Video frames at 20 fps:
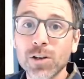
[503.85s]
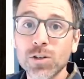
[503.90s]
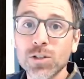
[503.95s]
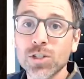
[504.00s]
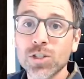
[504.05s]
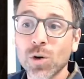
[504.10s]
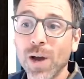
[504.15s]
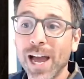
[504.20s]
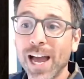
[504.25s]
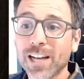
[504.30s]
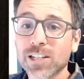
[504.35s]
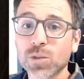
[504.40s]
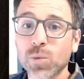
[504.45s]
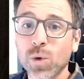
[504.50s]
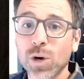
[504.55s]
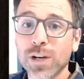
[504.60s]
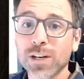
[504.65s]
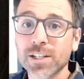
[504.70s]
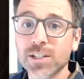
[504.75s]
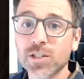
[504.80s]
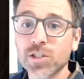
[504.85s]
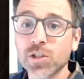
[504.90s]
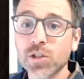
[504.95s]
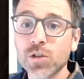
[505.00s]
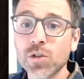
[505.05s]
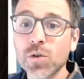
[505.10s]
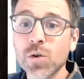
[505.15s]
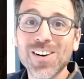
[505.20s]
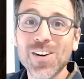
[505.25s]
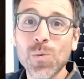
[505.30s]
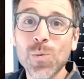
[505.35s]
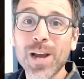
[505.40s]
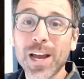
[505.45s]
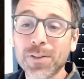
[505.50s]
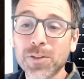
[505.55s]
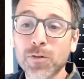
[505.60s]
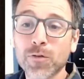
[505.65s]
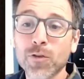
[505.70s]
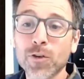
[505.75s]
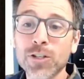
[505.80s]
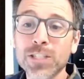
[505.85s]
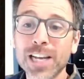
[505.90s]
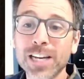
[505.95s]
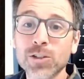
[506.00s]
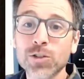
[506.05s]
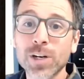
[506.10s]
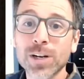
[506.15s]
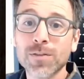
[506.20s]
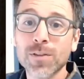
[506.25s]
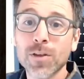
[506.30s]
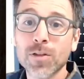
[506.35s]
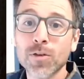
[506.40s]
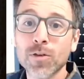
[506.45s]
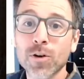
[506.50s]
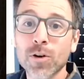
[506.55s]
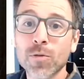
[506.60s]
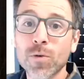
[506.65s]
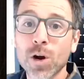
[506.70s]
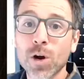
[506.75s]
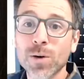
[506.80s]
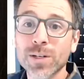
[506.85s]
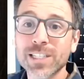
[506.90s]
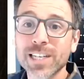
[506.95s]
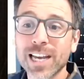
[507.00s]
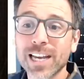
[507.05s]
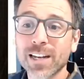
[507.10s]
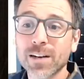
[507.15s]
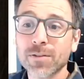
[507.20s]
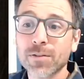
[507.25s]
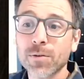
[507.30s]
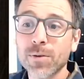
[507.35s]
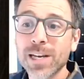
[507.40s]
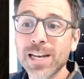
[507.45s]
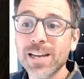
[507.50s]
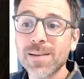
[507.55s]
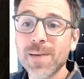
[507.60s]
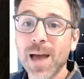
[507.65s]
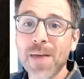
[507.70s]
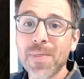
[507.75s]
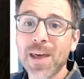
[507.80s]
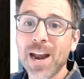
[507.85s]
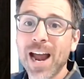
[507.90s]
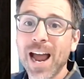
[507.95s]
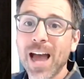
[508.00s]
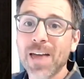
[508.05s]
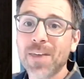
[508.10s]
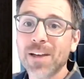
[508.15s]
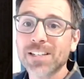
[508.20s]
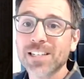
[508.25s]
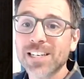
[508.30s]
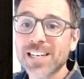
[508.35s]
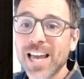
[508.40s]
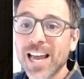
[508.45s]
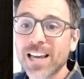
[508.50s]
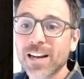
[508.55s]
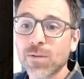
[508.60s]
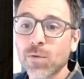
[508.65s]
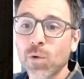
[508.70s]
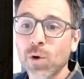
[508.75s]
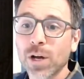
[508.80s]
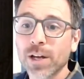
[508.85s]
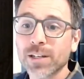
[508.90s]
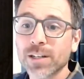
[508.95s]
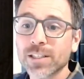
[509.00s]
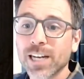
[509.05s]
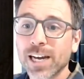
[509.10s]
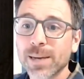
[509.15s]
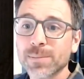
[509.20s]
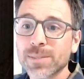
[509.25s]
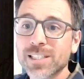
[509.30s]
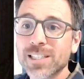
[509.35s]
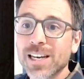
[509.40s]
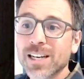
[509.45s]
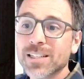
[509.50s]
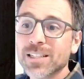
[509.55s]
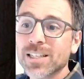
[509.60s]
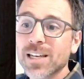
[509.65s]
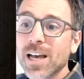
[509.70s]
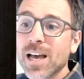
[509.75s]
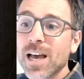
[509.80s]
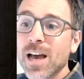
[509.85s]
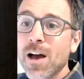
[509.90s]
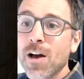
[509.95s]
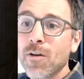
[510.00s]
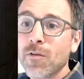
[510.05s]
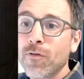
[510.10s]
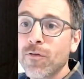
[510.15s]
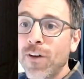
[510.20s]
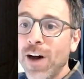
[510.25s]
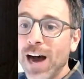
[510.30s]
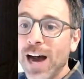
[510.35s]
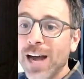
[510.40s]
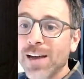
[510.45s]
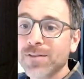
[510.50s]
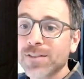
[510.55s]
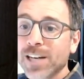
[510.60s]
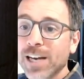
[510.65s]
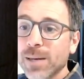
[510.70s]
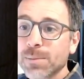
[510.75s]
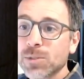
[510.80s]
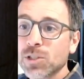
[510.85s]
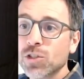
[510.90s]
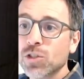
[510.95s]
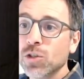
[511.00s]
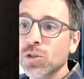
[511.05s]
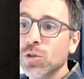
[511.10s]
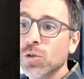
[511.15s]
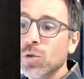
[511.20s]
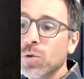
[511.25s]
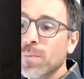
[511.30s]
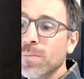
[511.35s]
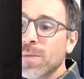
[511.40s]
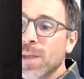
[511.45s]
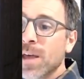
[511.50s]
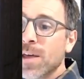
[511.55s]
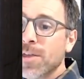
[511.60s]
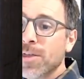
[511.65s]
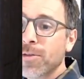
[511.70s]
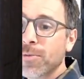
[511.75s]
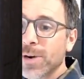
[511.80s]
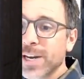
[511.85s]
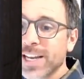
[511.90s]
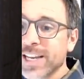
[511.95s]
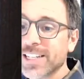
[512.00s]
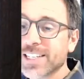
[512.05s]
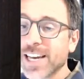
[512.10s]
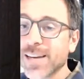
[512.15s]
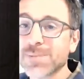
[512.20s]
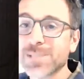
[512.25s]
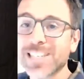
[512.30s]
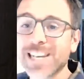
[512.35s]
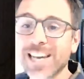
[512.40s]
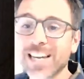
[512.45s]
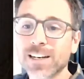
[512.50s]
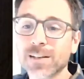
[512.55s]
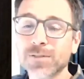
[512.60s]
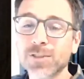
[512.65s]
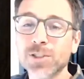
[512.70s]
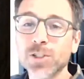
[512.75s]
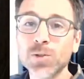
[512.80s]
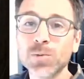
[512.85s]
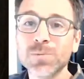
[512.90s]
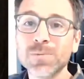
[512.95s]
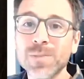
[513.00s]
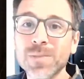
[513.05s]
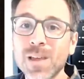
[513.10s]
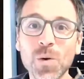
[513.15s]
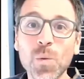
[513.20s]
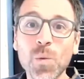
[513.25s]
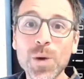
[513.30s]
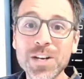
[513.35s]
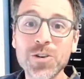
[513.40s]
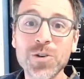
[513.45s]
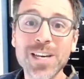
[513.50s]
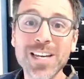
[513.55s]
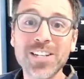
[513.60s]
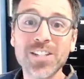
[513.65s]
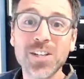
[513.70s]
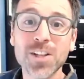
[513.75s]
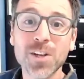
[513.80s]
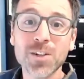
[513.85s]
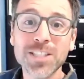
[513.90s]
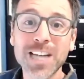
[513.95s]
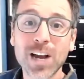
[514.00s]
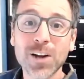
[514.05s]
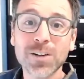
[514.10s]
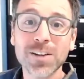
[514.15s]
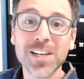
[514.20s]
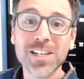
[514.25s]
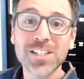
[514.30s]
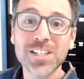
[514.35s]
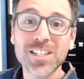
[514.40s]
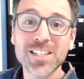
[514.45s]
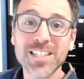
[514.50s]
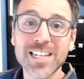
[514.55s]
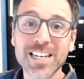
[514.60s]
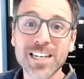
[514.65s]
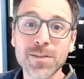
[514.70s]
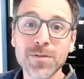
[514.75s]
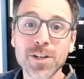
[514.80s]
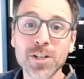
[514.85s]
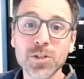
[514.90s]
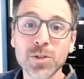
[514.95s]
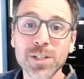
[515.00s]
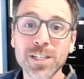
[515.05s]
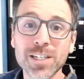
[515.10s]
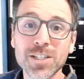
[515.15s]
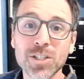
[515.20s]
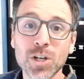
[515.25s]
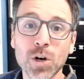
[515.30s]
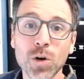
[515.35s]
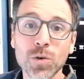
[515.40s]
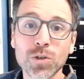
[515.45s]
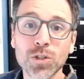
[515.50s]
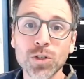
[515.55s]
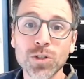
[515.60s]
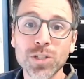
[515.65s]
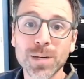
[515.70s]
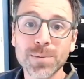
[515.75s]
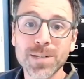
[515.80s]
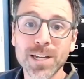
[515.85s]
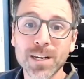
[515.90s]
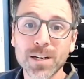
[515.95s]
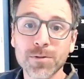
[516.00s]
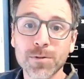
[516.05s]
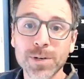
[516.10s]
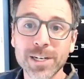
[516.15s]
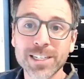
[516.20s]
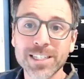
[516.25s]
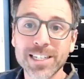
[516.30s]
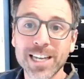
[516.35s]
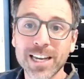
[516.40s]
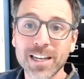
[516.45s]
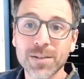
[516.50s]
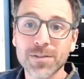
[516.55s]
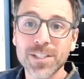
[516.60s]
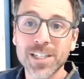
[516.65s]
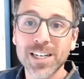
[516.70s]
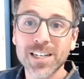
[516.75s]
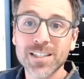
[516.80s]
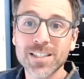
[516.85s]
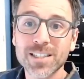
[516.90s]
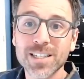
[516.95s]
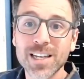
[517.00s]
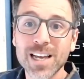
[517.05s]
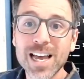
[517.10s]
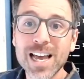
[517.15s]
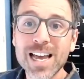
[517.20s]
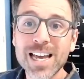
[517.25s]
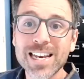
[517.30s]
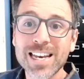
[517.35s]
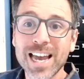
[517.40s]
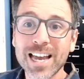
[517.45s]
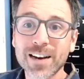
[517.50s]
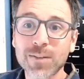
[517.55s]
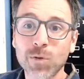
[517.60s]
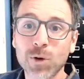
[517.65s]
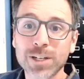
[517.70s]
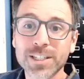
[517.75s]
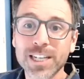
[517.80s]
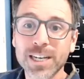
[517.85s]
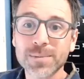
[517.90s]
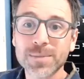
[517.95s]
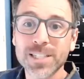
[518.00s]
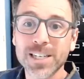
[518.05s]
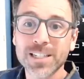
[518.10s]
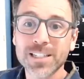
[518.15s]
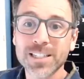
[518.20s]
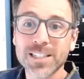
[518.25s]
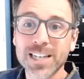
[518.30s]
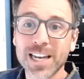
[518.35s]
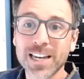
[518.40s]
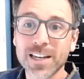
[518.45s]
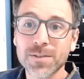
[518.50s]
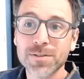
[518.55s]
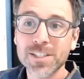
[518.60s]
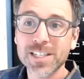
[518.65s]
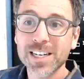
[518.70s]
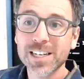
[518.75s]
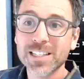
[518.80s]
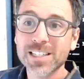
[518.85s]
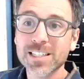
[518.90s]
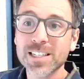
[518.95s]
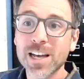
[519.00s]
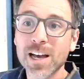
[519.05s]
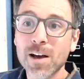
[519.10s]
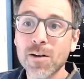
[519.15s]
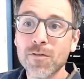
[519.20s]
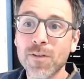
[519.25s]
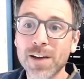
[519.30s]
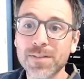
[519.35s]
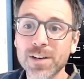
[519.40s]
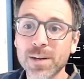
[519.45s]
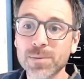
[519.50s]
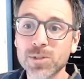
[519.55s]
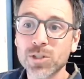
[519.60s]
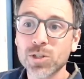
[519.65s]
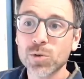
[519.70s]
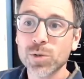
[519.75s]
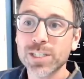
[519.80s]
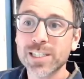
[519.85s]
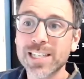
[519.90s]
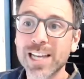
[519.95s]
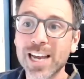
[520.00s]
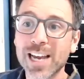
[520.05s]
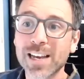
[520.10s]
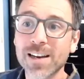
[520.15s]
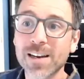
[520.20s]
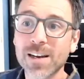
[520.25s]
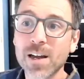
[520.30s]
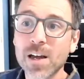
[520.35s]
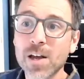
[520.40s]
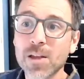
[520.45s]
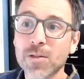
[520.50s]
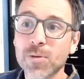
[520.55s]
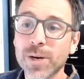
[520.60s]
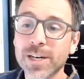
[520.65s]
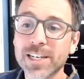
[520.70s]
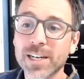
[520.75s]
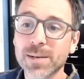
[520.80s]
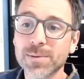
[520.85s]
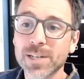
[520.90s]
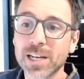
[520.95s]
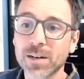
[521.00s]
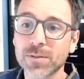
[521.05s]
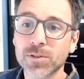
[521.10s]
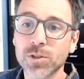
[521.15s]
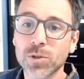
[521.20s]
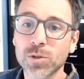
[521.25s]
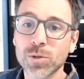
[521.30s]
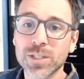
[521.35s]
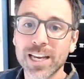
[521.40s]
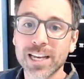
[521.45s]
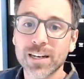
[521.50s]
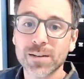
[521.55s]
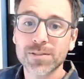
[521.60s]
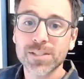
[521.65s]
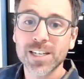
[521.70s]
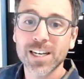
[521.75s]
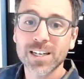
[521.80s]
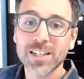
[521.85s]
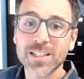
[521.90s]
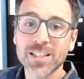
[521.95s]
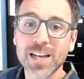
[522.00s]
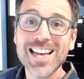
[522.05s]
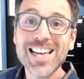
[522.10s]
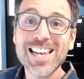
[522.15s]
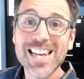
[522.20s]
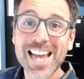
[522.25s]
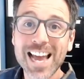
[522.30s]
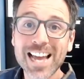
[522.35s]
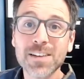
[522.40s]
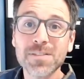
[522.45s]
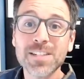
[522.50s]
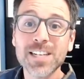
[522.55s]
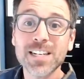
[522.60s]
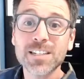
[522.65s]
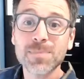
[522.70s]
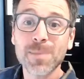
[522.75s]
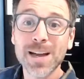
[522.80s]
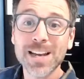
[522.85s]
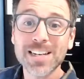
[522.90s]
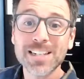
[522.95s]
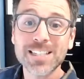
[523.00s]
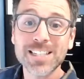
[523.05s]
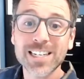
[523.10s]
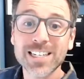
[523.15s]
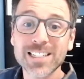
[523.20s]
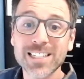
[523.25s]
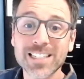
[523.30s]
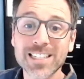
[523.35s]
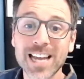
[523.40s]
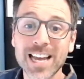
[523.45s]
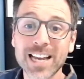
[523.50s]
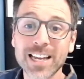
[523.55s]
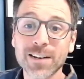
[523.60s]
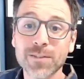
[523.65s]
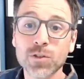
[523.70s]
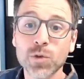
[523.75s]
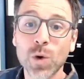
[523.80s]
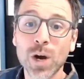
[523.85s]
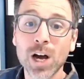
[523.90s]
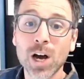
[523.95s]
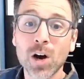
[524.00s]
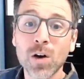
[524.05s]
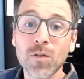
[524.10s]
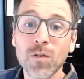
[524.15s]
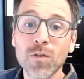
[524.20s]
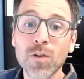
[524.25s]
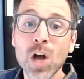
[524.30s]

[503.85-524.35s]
So X1 is 2. We got the first entry of the third row is negative 3. And then I add that to negative 1 times 6, 5 times 2, 3 times negative 2. We do each of those calculations individually. So 2 times negative 3 is negative 6. Negative 1 times 6 is negative 6. 5 times 2 is 10. 3 times negative 2 is negative 6. Negative 6 minus 6 is negative 12.